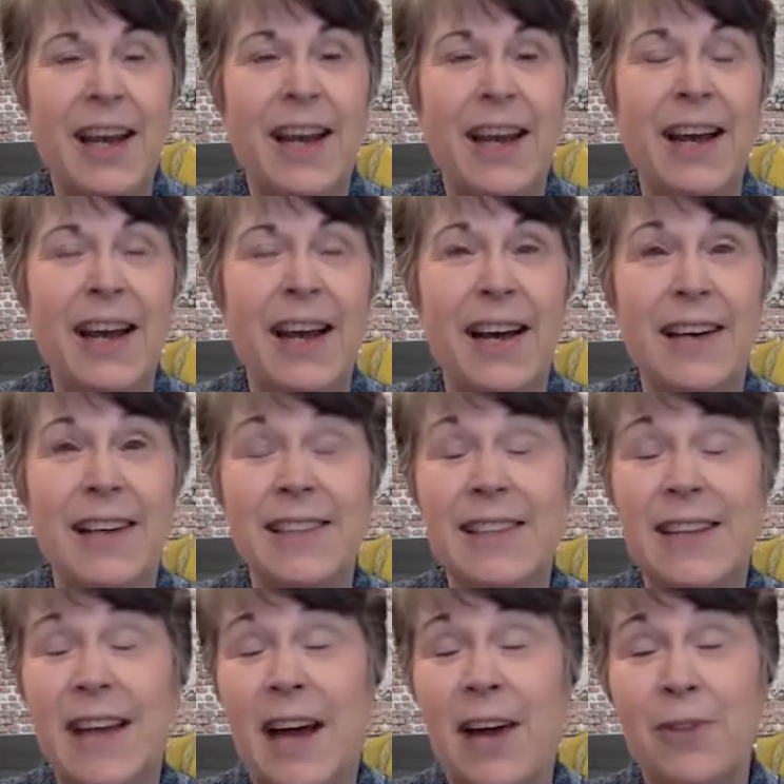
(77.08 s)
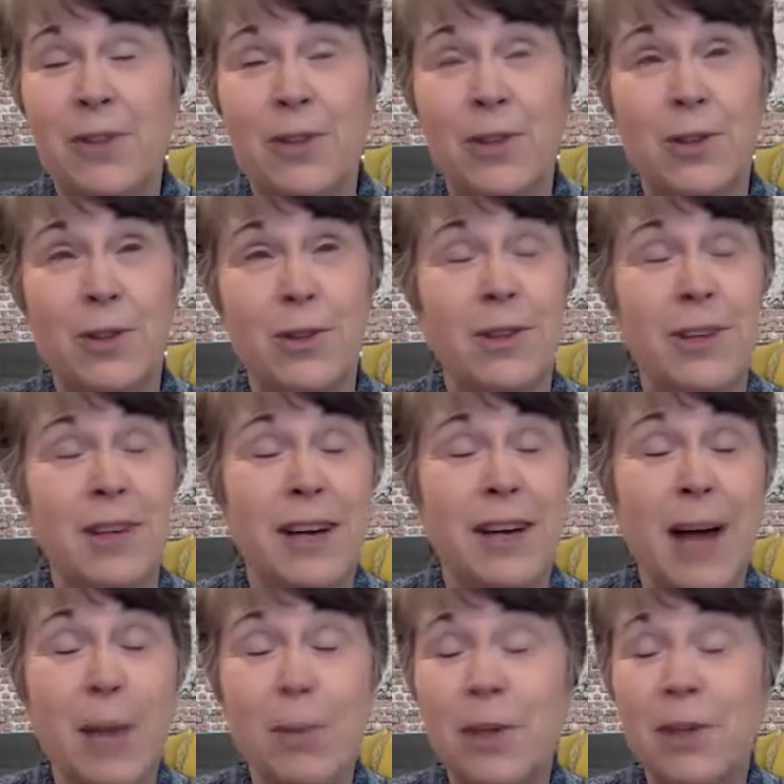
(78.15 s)
And after a
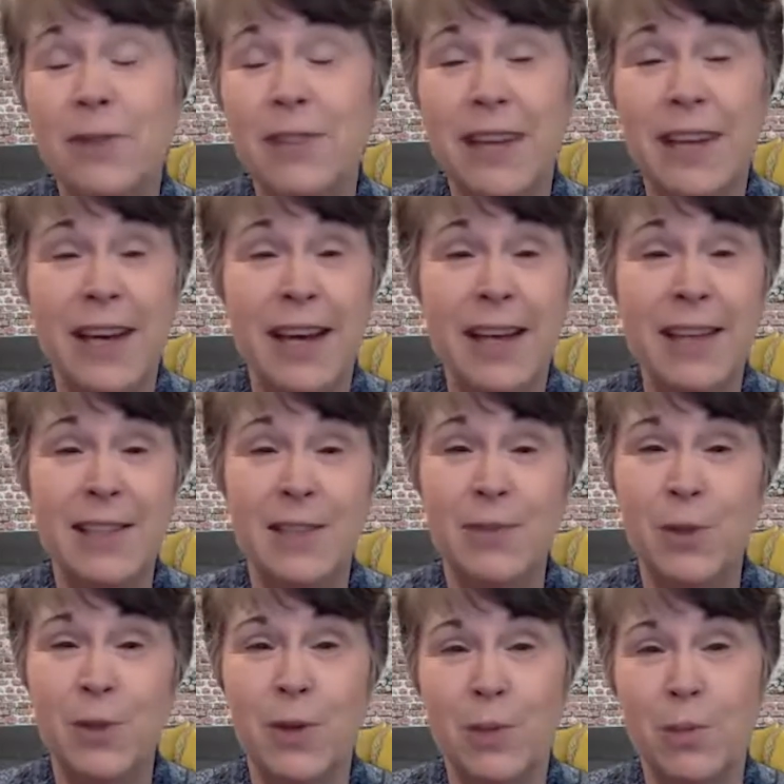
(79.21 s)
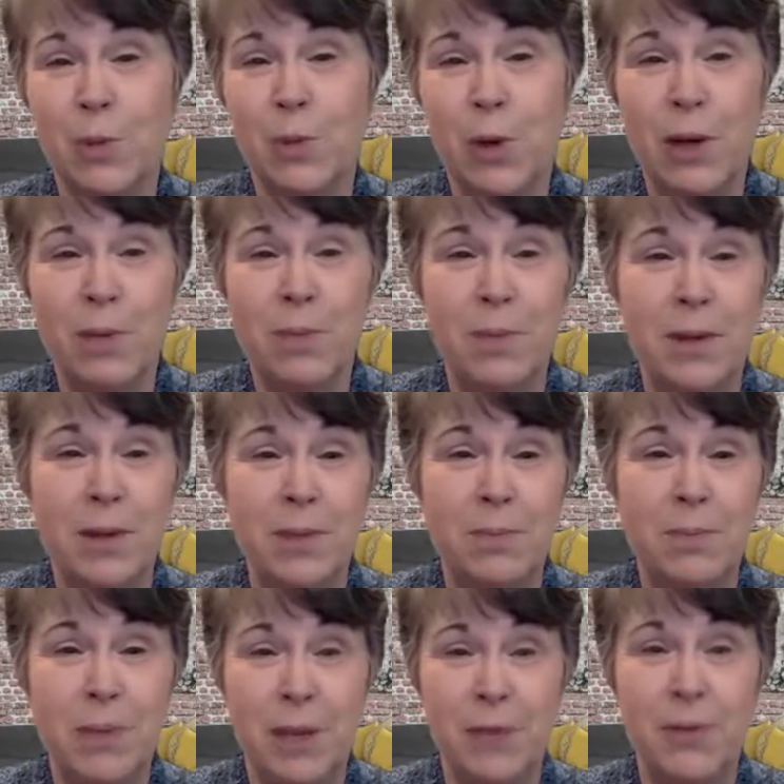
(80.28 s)
couple of decades of doing employee
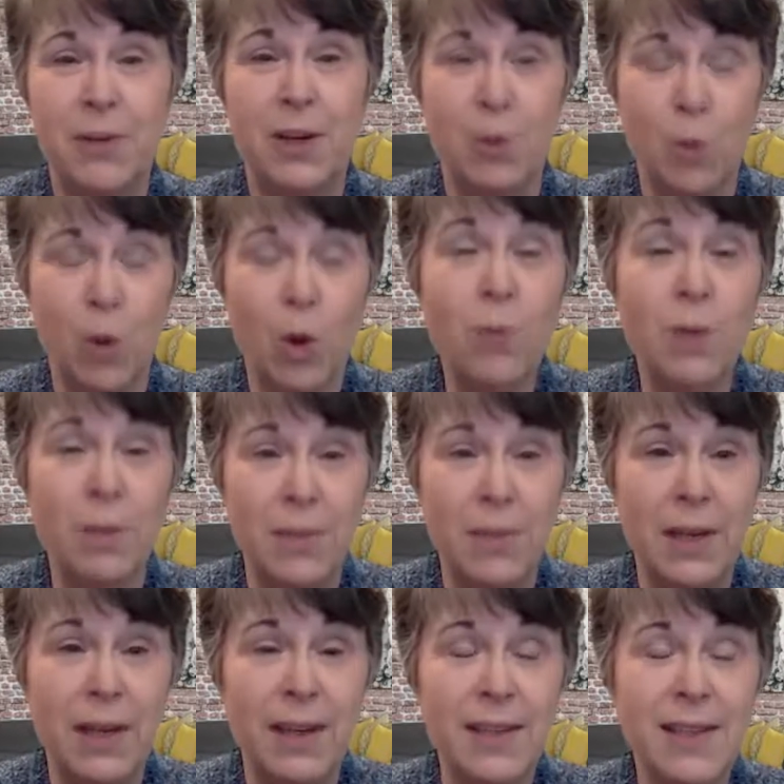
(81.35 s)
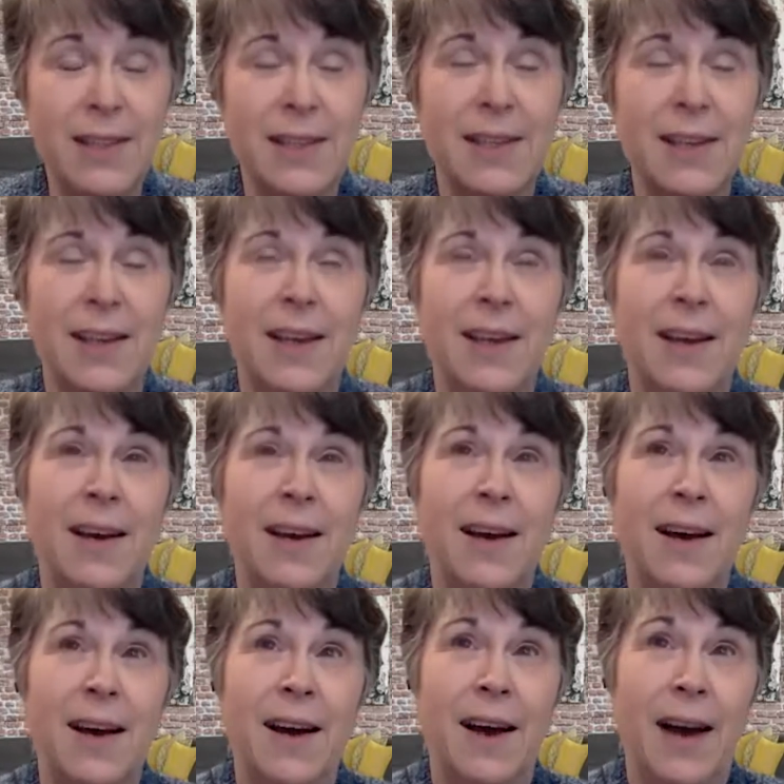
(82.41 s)
benefit enrollment meetings,
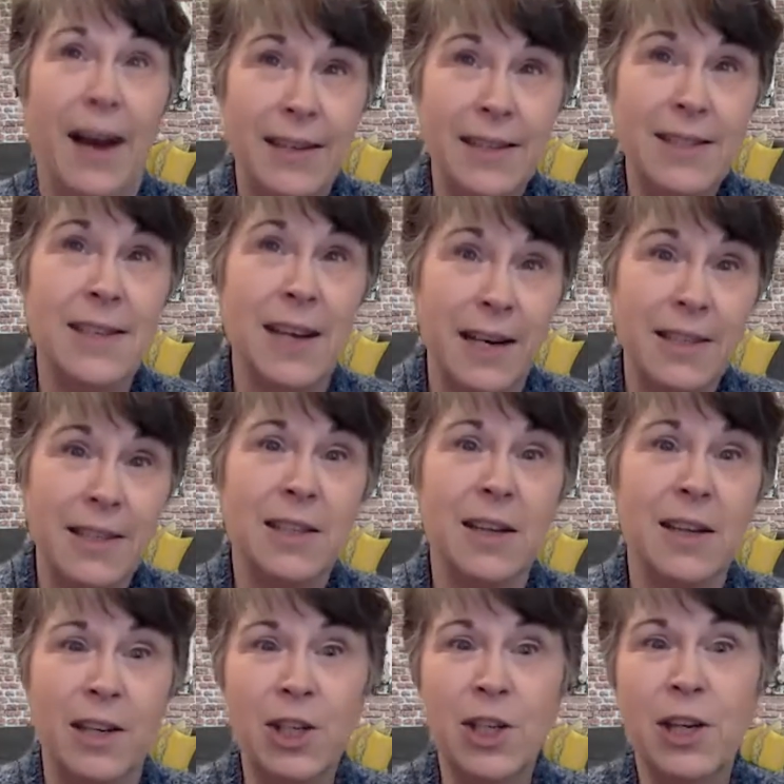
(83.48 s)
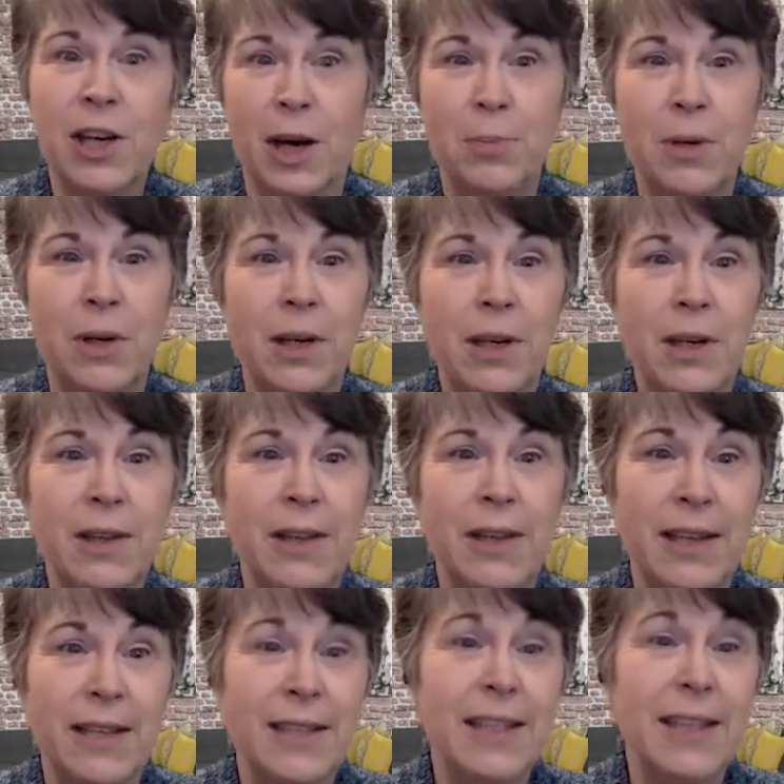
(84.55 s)
I decided to launch a company
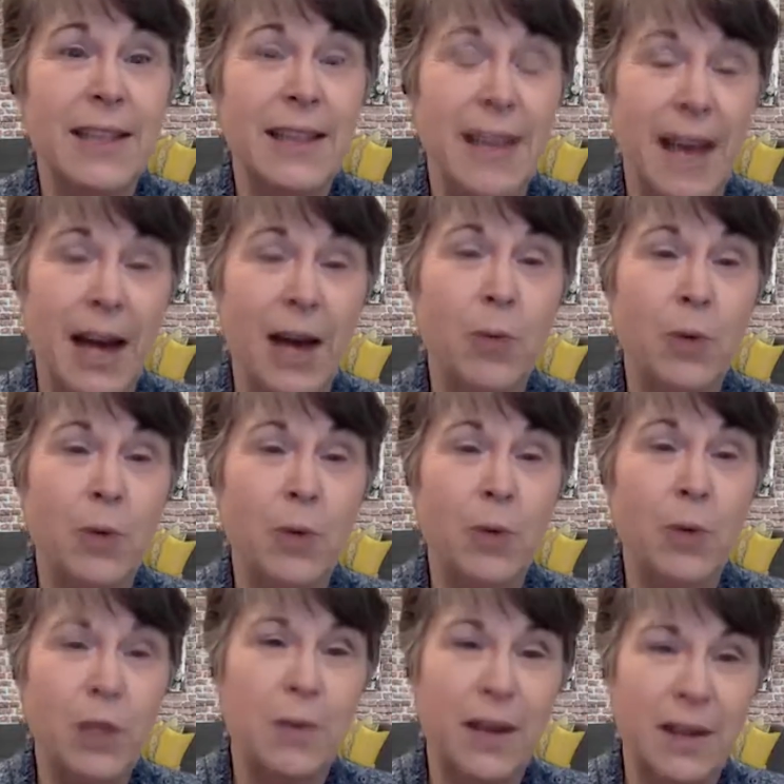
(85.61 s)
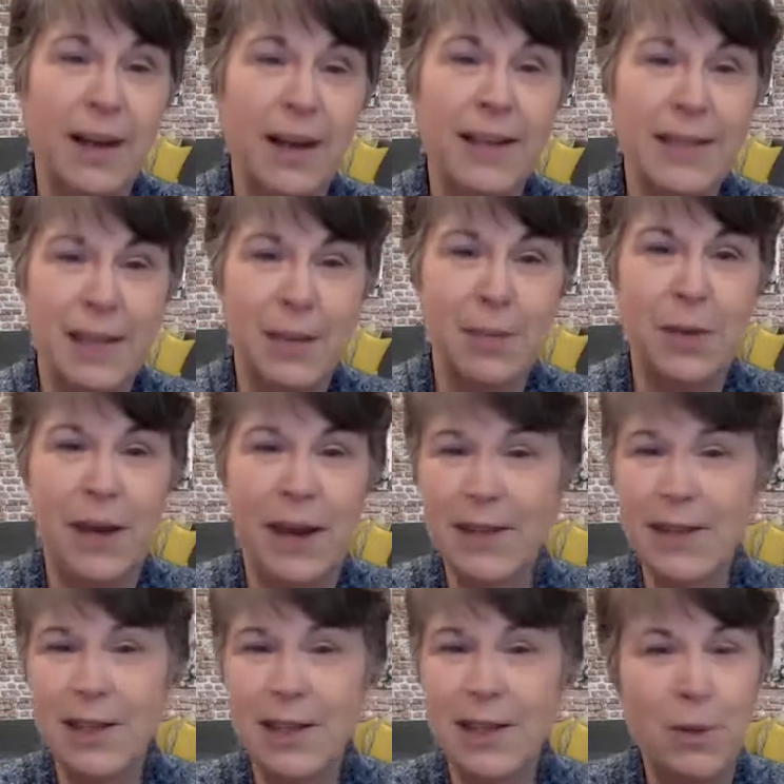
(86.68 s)
that did that which my clients had been
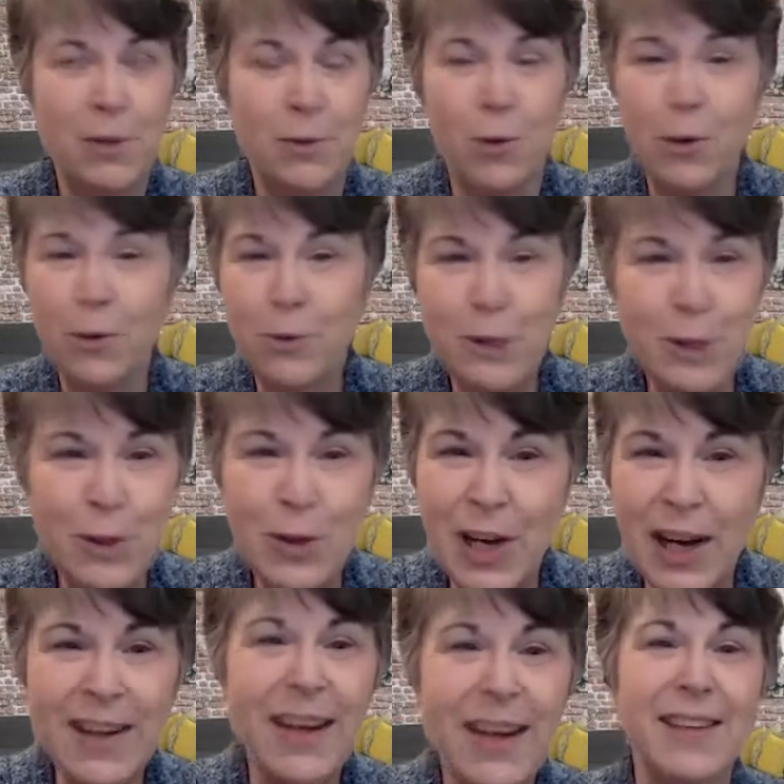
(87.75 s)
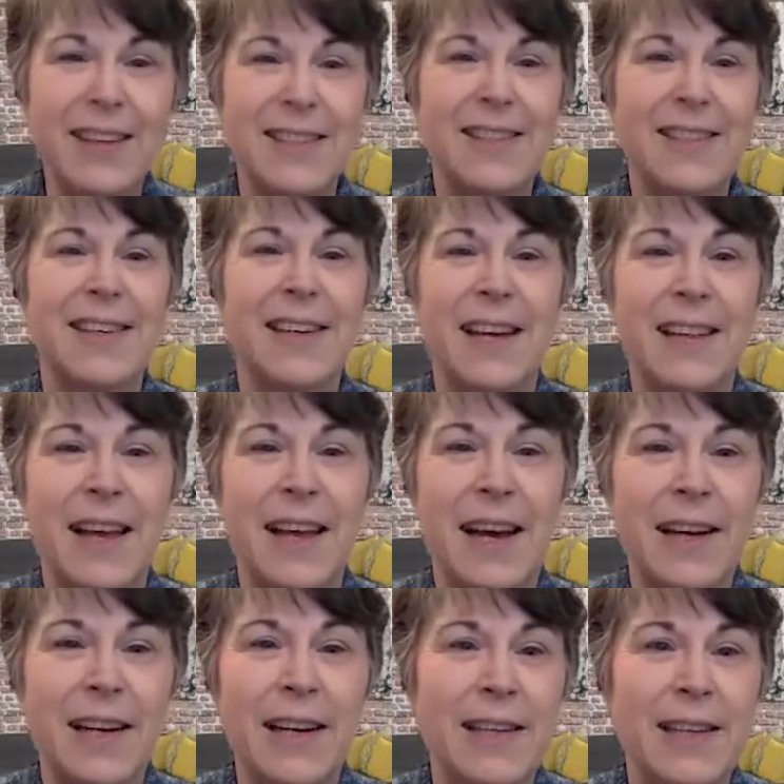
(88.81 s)
asking me for 2 decades. And
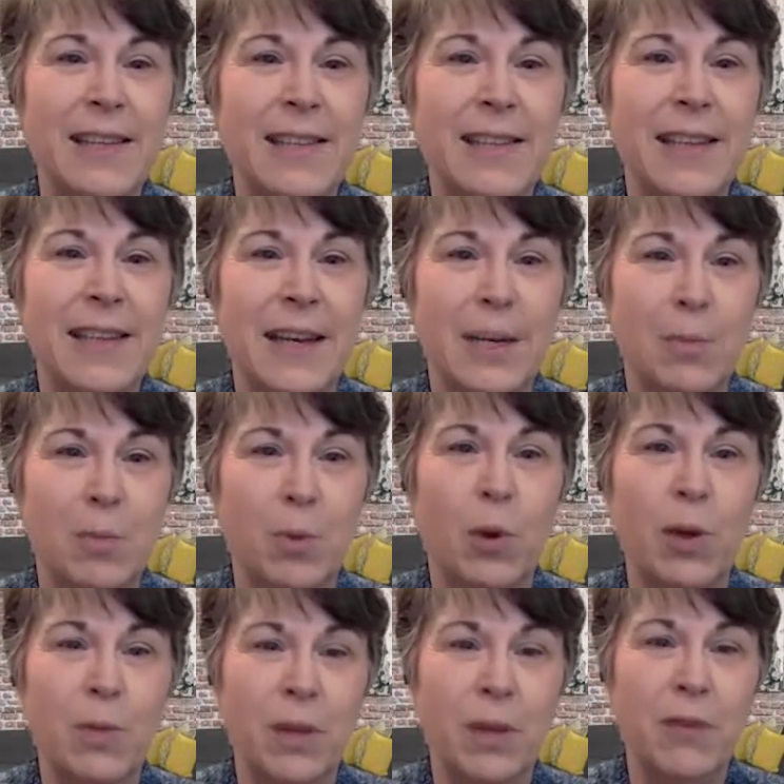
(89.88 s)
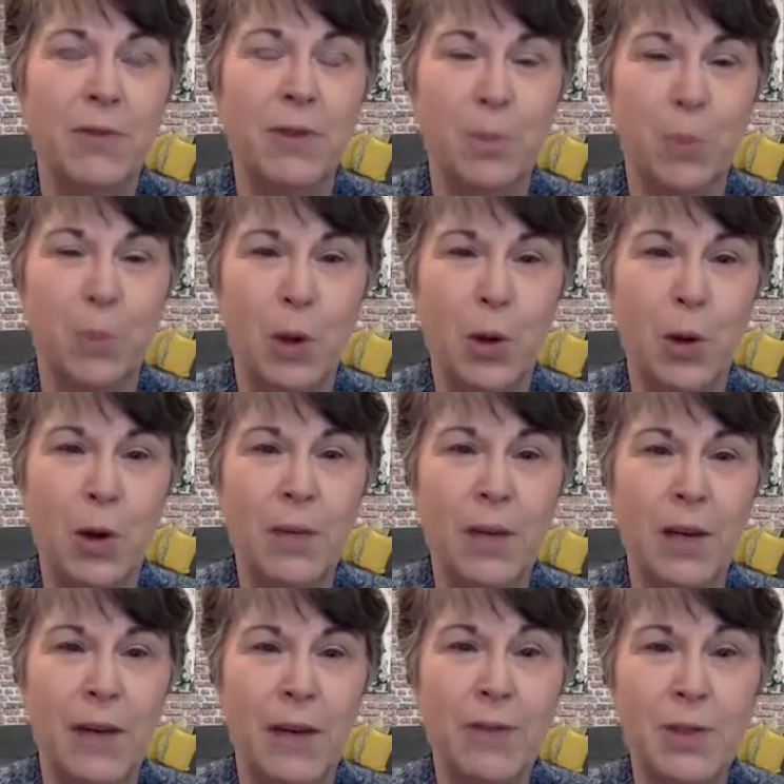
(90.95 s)
that is an employee benefit program
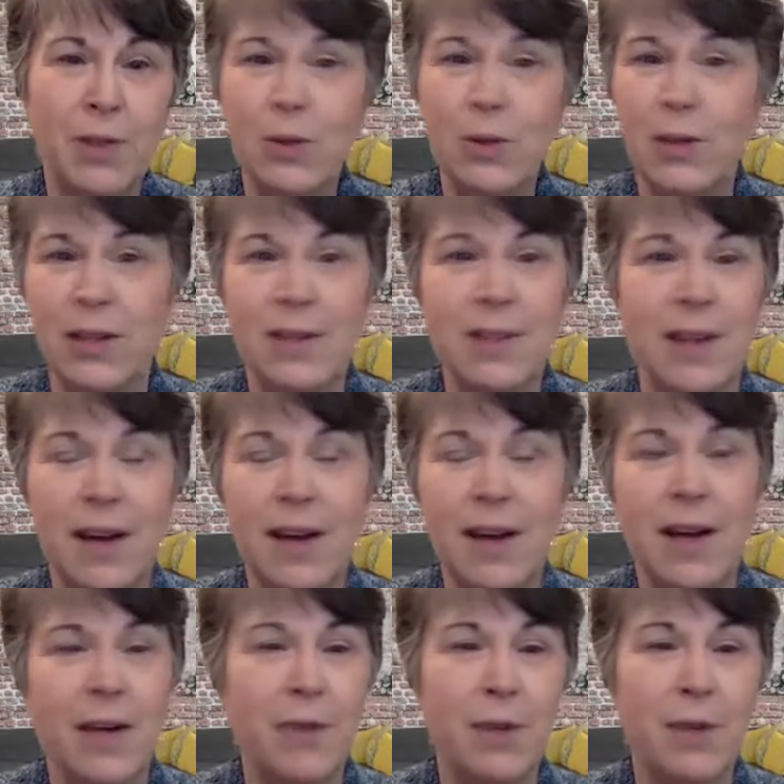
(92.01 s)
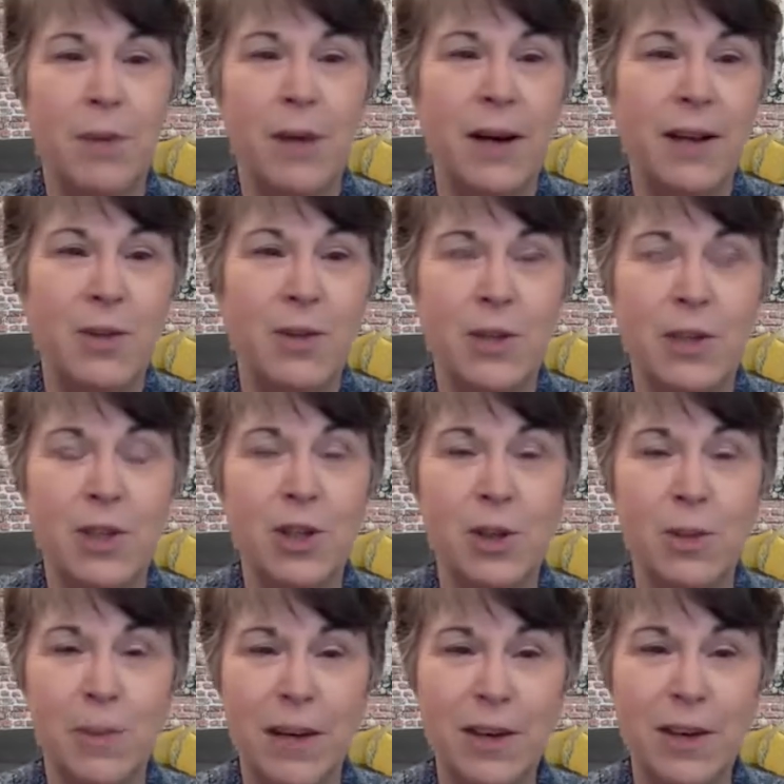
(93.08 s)
that covers those things not covered by traditional
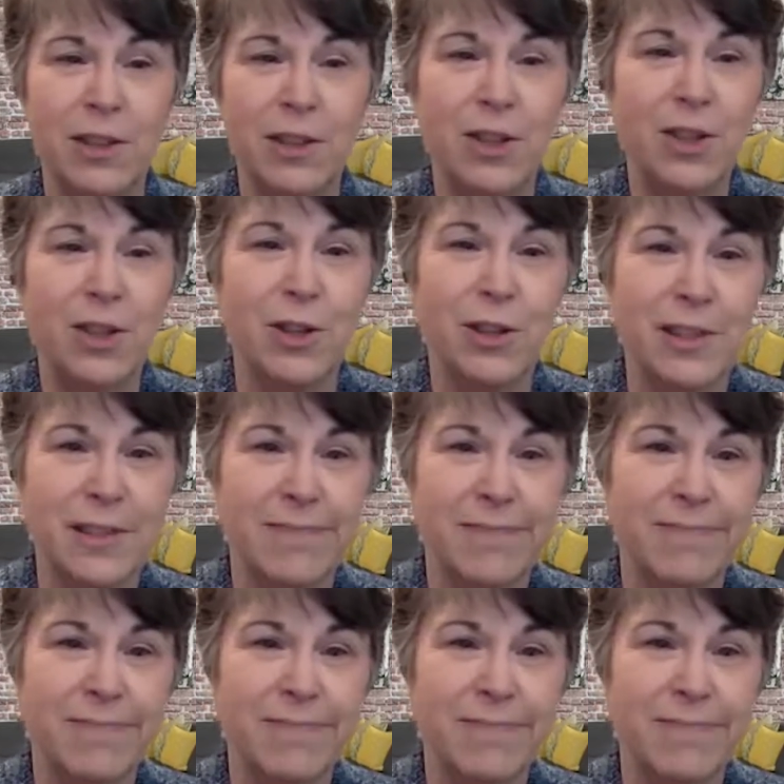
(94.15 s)
medical insurance.